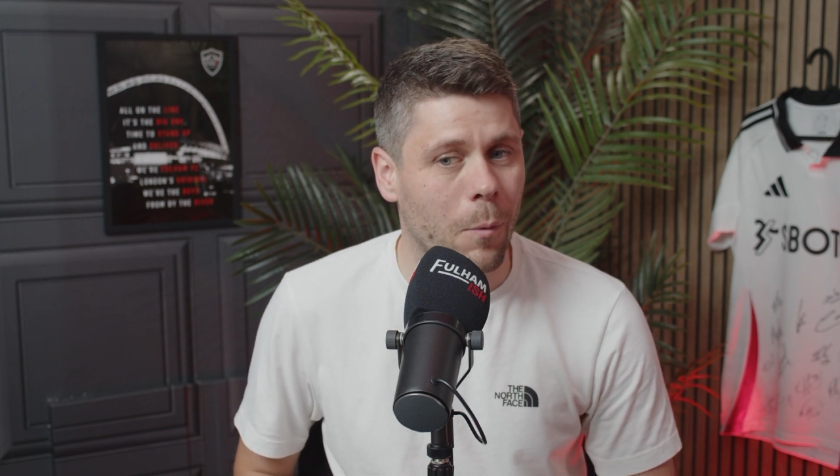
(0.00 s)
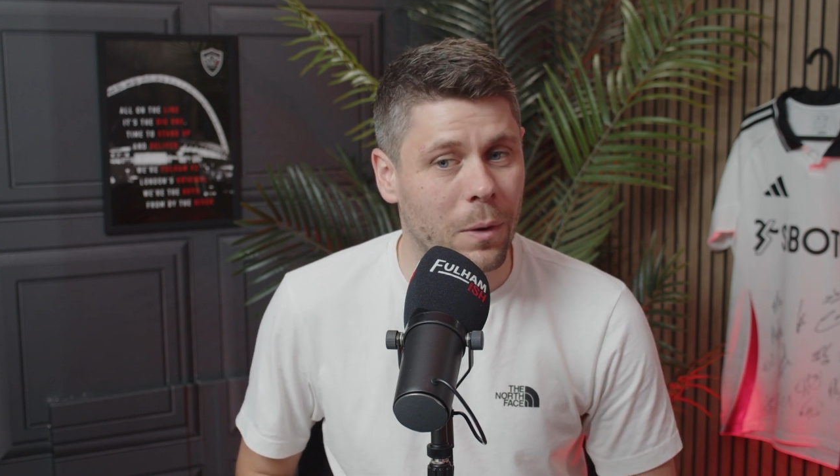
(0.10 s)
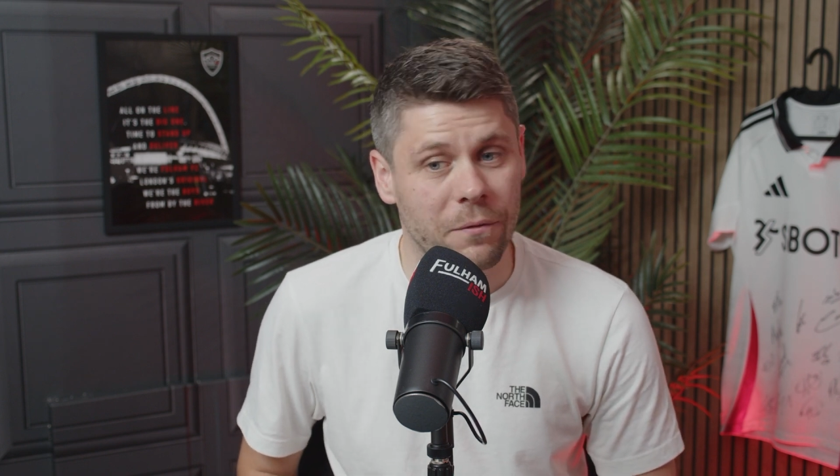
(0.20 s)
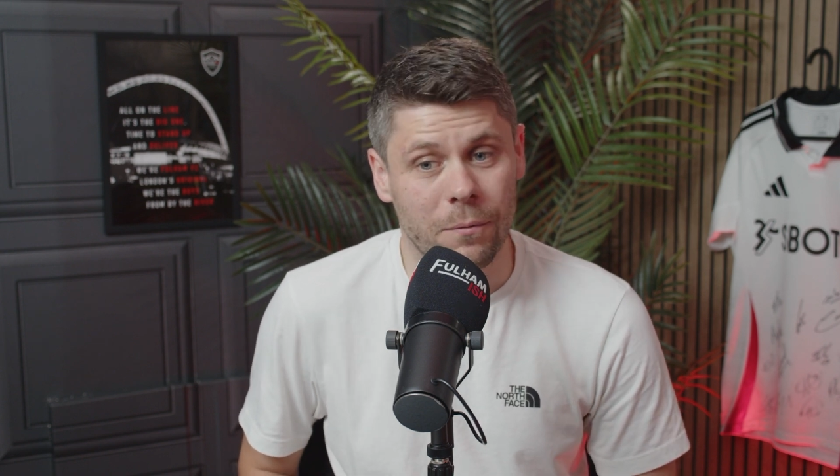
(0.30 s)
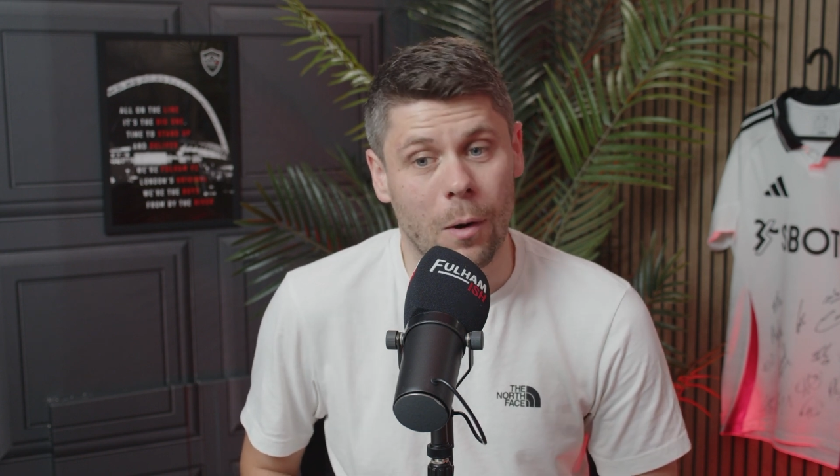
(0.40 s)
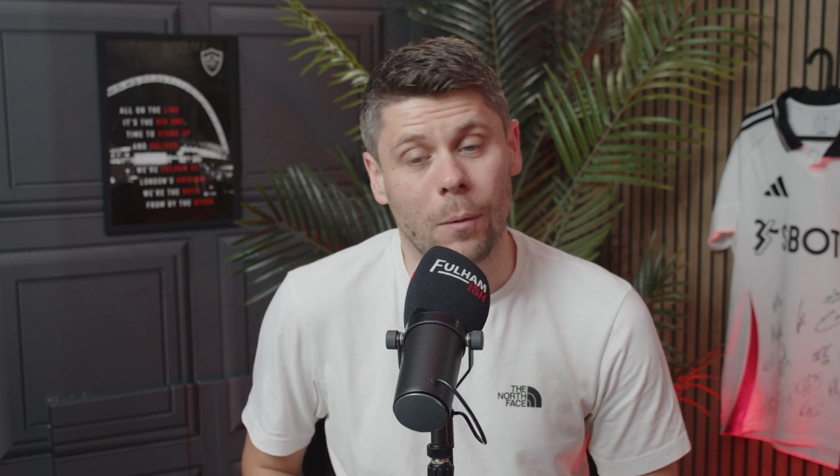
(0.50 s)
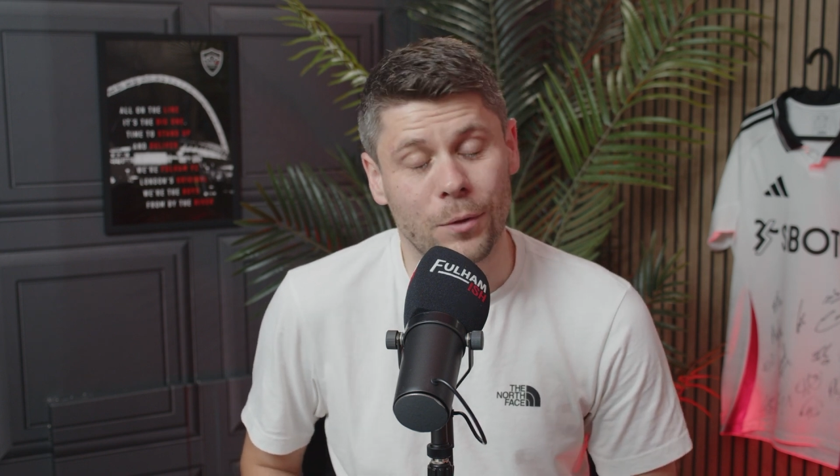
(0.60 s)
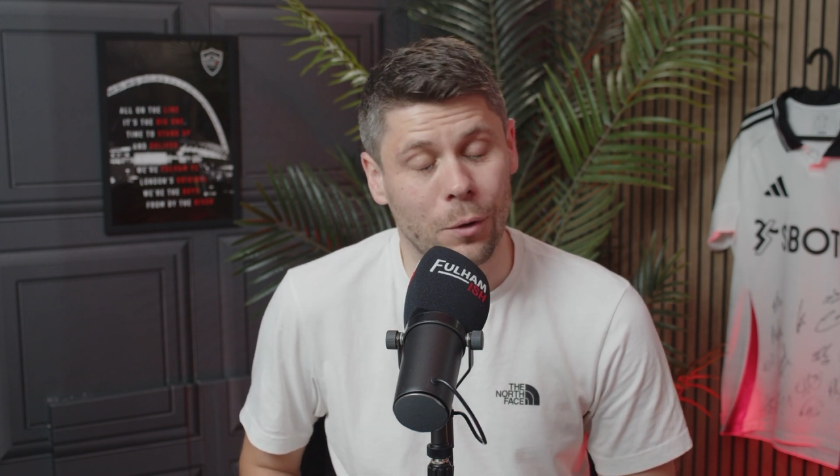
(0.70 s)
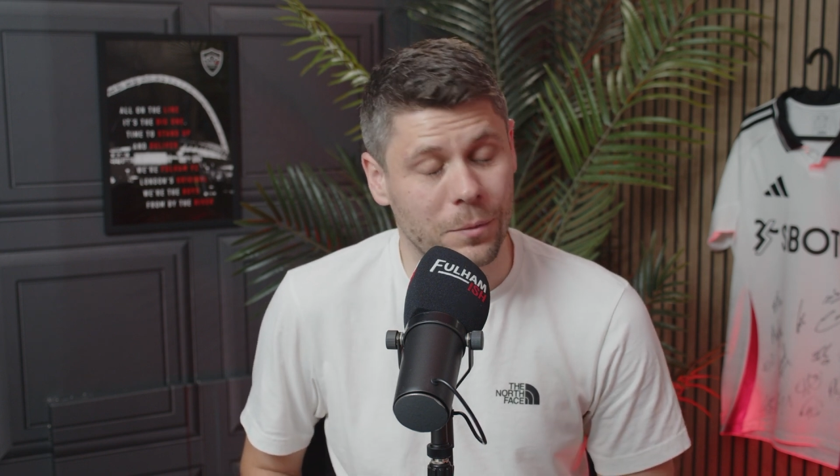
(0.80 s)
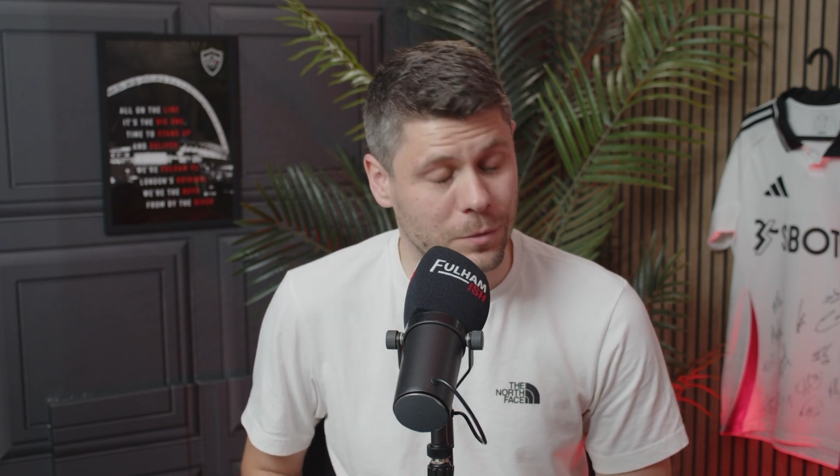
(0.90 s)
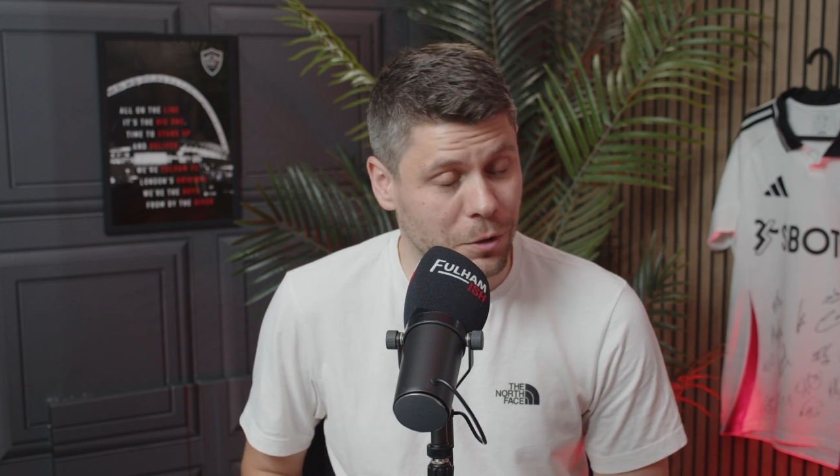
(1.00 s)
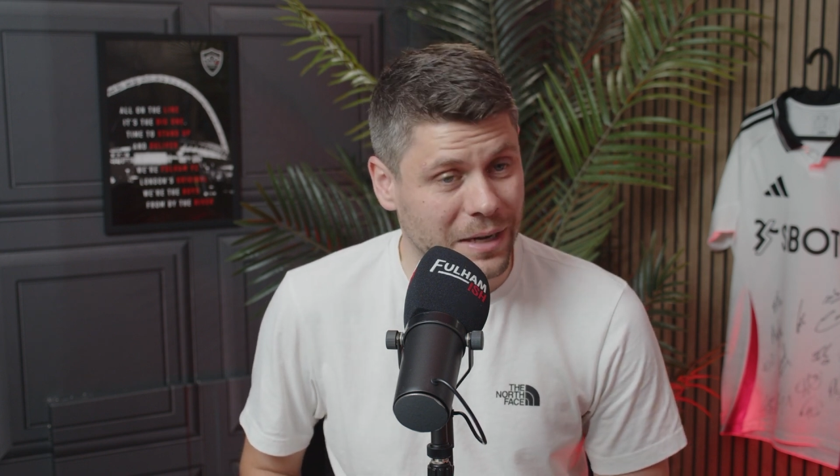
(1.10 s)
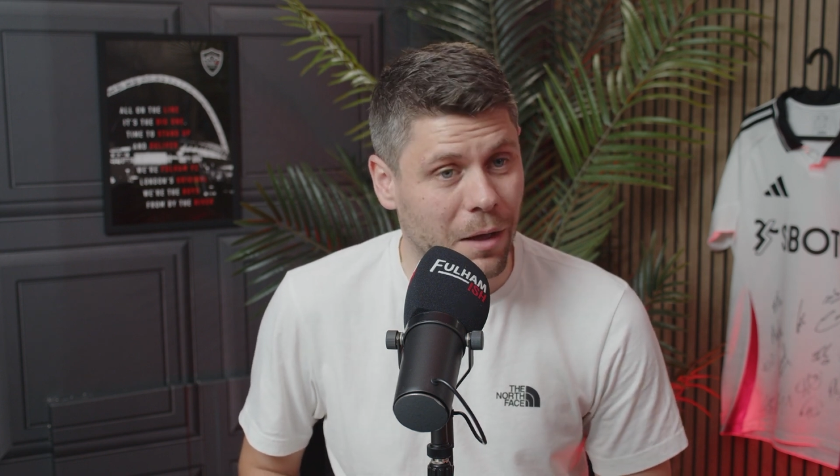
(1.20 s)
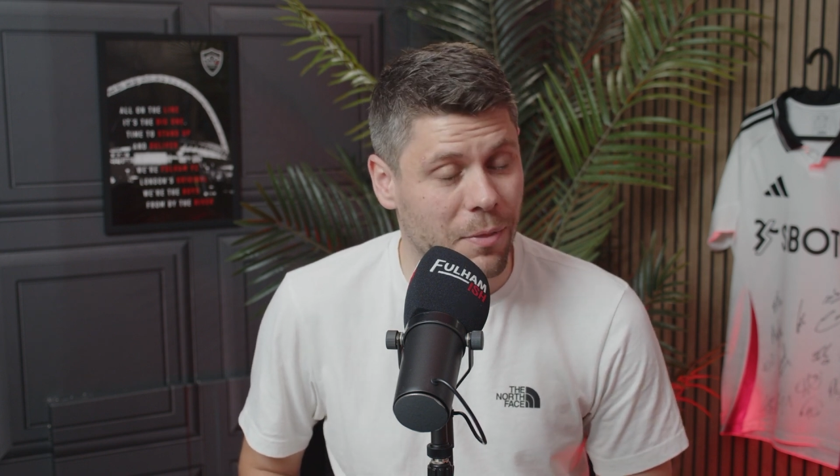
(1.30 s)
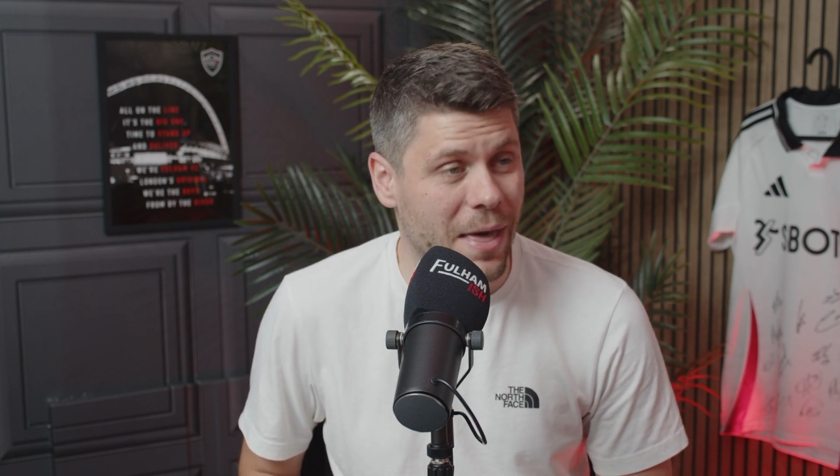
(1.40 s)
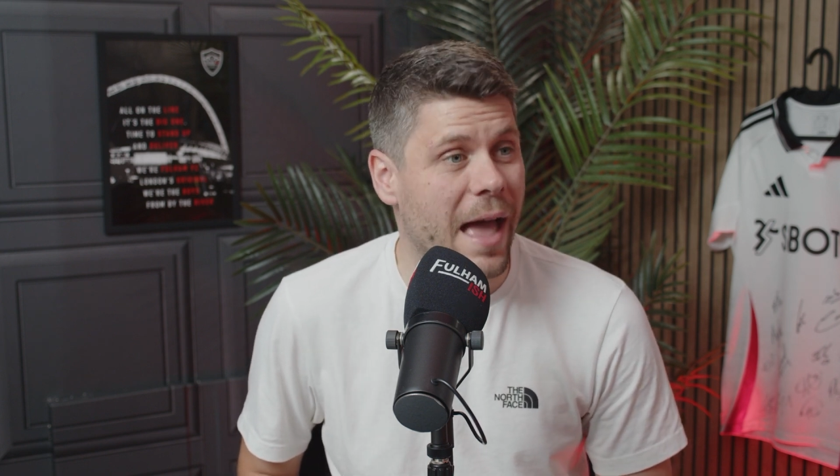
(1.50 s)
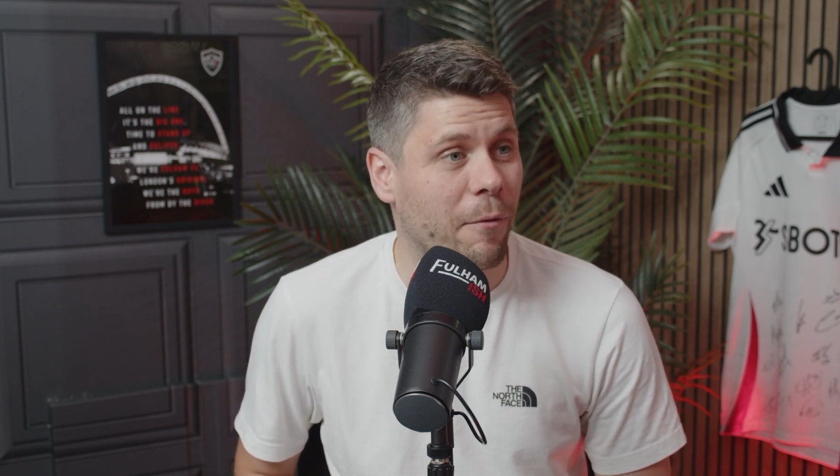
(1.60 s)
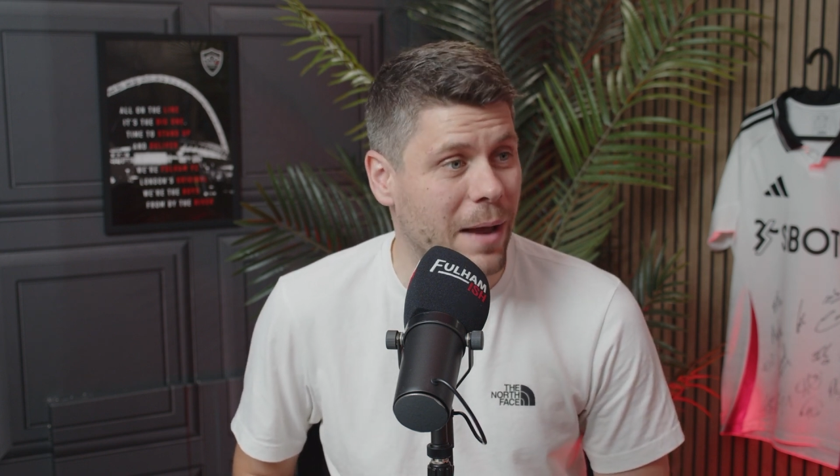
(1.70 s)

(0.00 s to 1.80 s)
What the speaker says: with no doubt their